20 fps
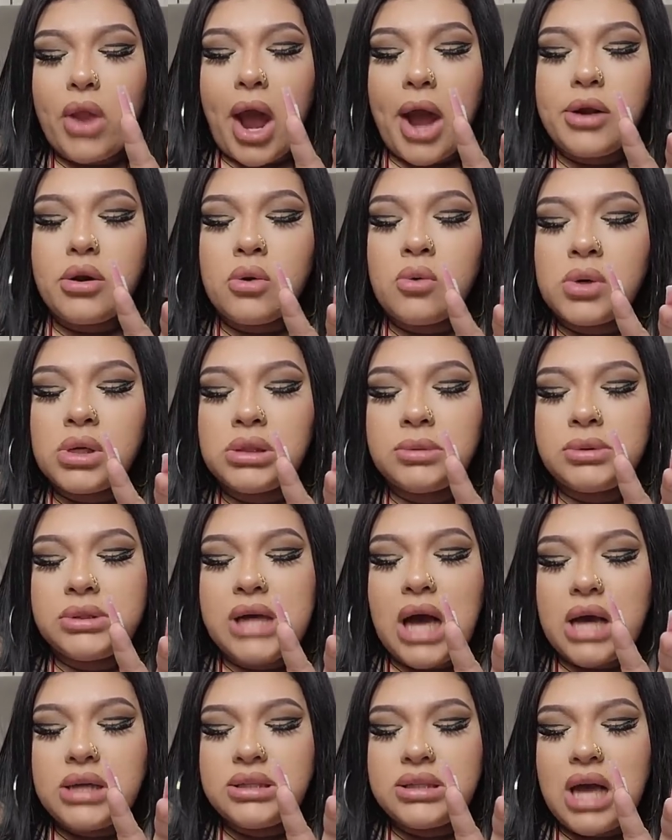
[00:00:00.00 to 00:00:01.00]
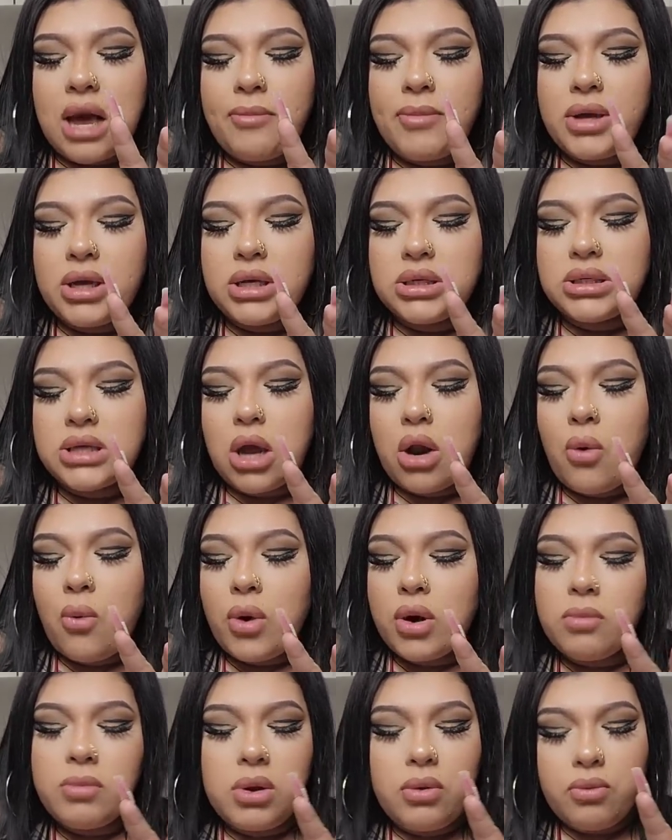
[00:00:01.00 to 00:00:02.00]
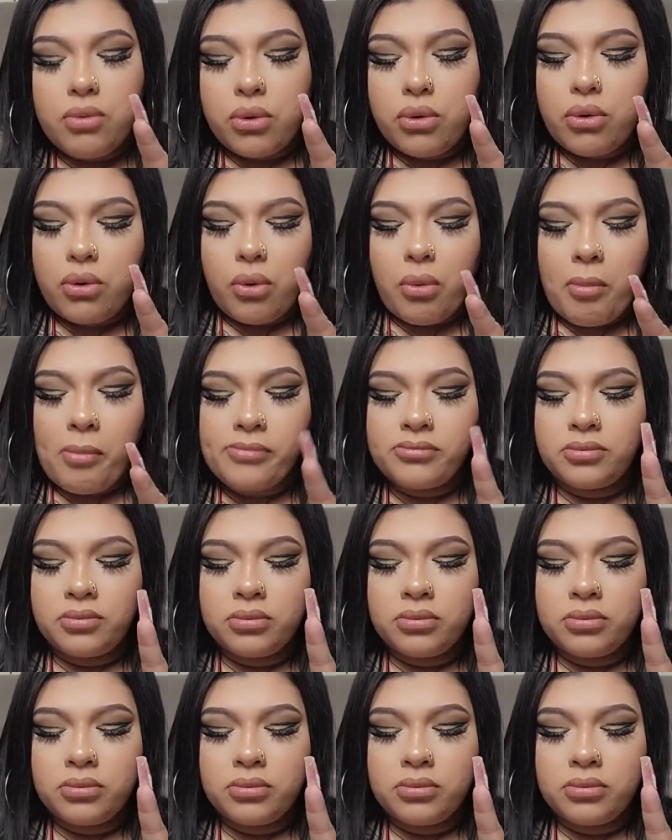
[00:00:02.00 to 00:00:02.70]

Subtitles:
I don't want to be asked that because I don't want to be rude.